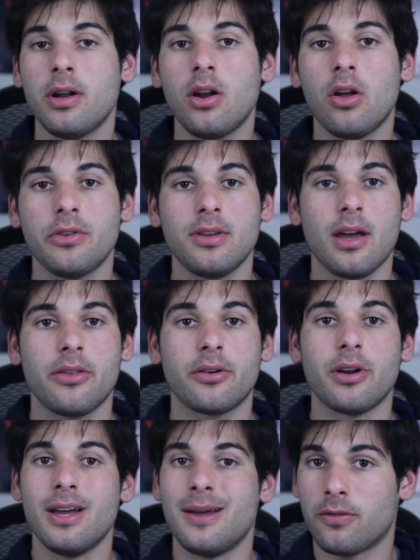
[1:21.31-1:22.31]
put it all
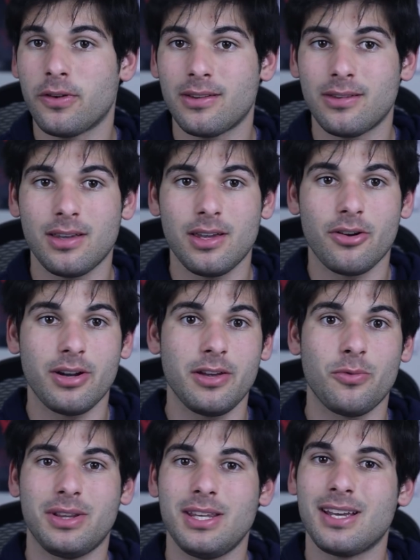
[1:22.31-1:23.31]
together, perfect
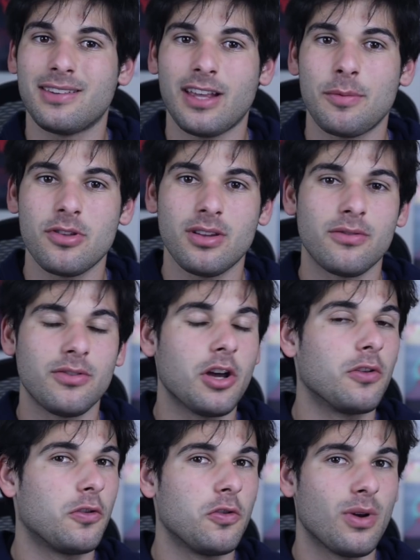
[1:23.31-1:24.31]
security with the exception of
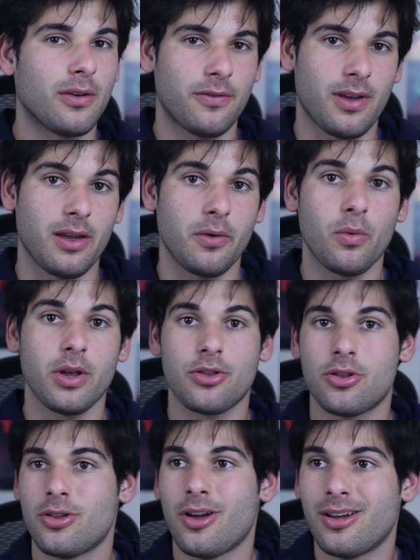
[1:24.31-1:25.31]
no 2FA,
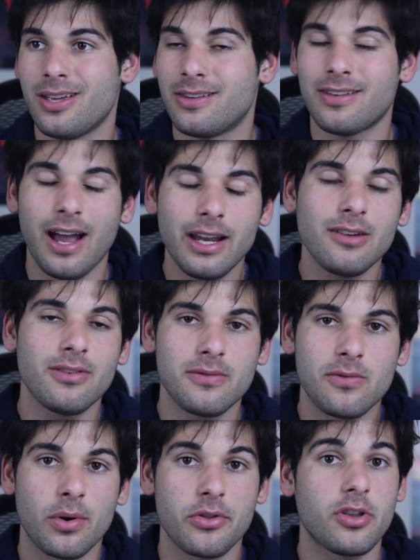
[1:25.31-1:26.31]
which is kind of
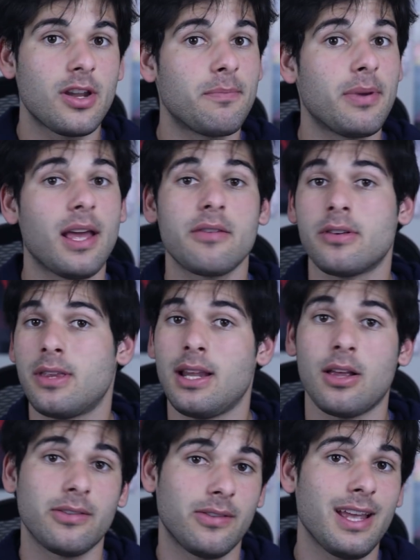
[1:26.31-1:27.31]
unfortunate, but
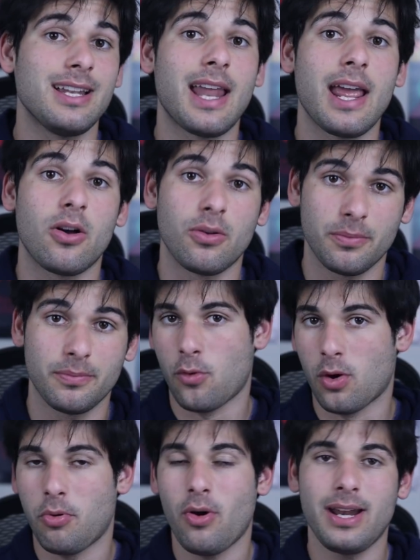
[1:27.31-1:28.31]
everything else they nail.
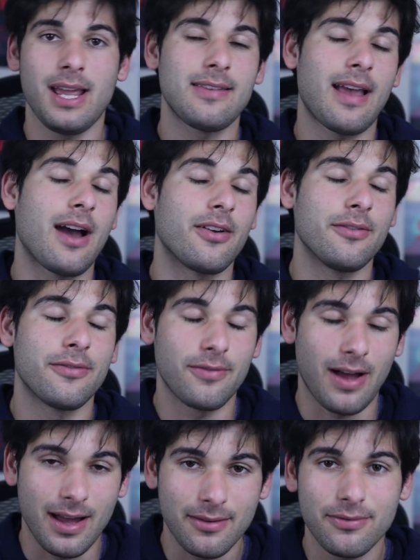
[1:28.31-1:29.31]
4.8 out of
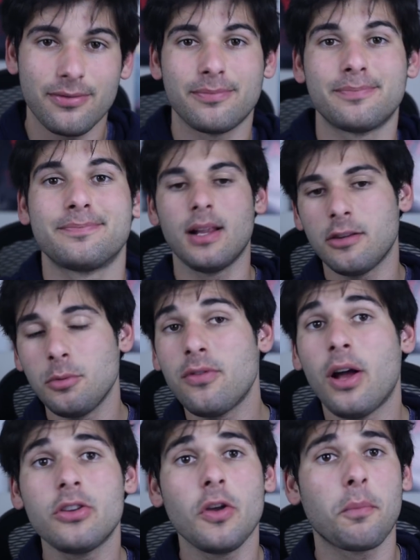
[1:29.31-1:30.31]
5. Let's
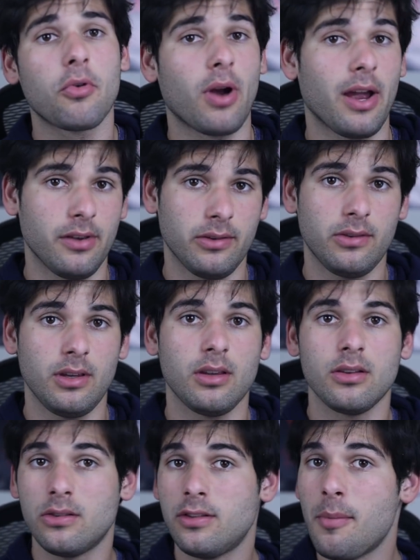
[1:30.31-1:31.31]
move on to privacy.
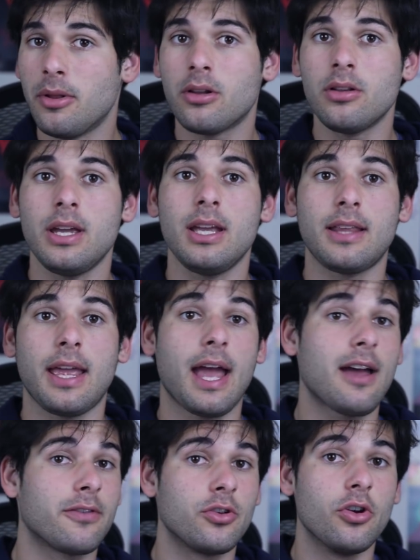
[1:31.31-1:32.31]
Similarly, they
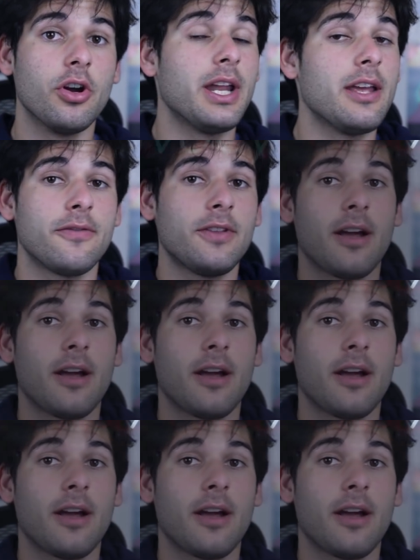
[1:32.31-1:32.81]
have good, if